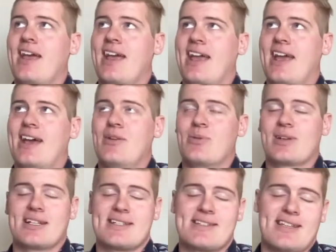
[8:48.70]
and we're
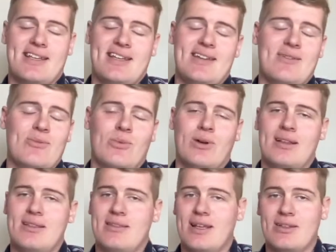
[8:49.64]
going to see
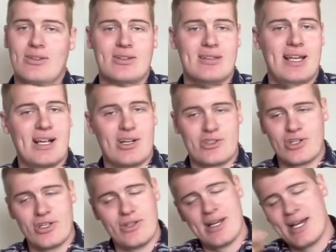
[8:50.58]
what they look like. I'll
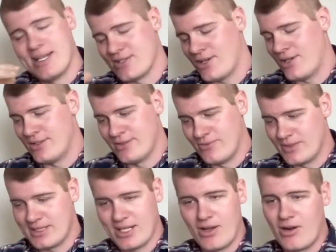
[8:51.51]
show you guys all of
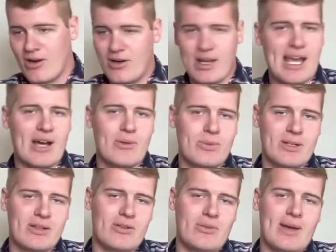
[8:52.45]
what they are and how we
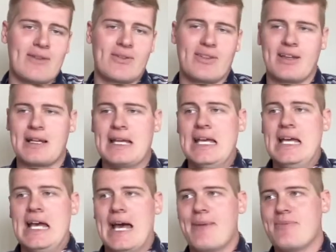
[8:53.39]
do everything.
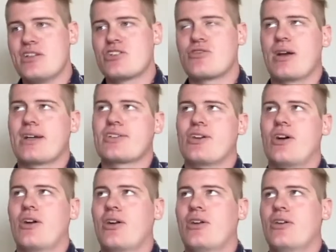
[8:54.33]
These trucks
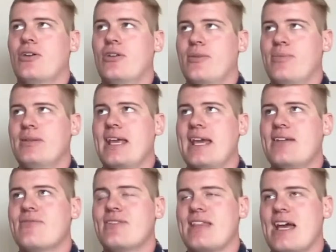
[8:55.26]
are, the
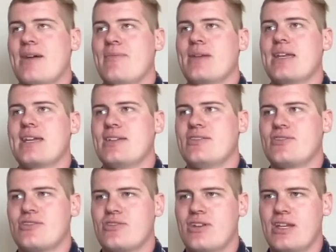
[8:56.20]
plan for them
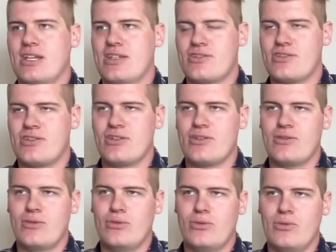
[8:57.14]
is
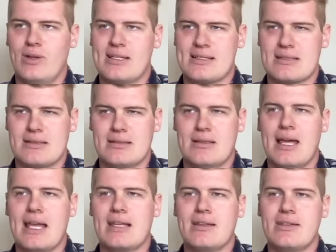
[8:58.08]

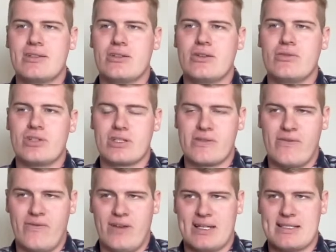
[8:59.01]
likely to just
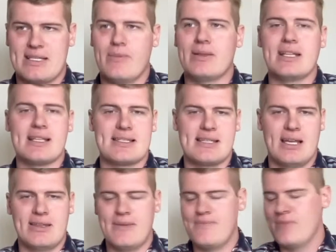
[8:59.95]
fix them and then
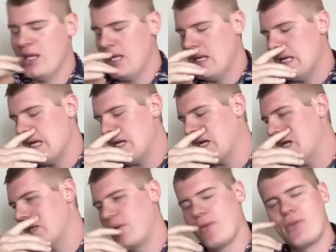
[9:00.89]
sell them.
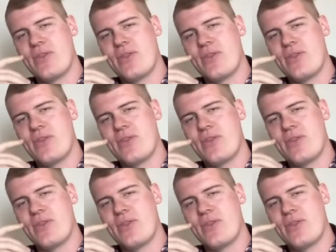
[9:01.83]
I don't